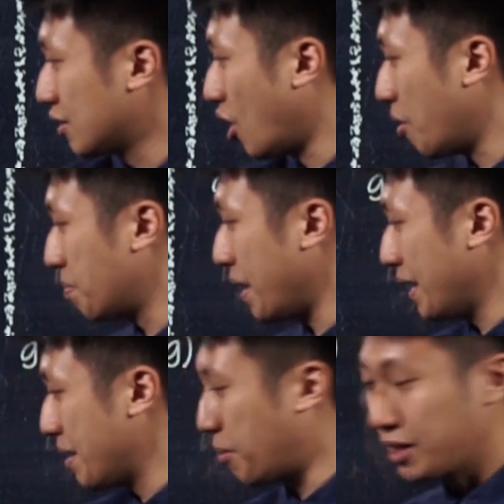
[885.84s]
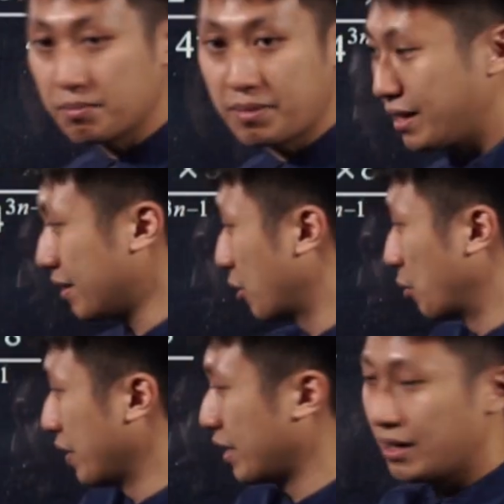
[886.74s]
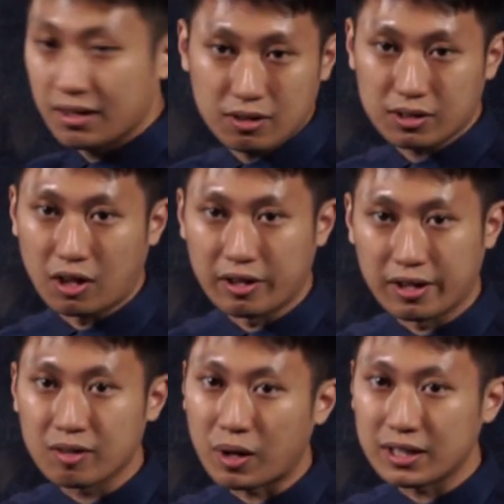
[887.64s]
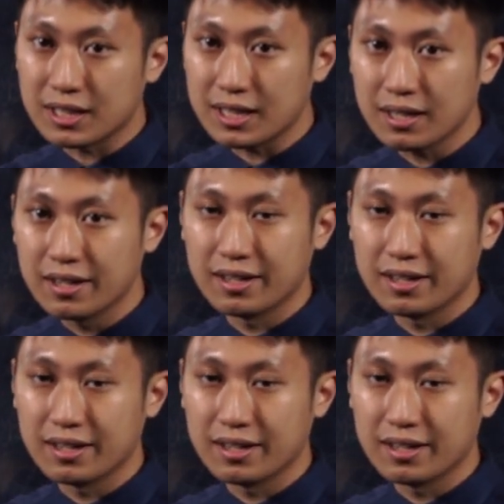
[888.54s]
top part and bottom part over here in one side,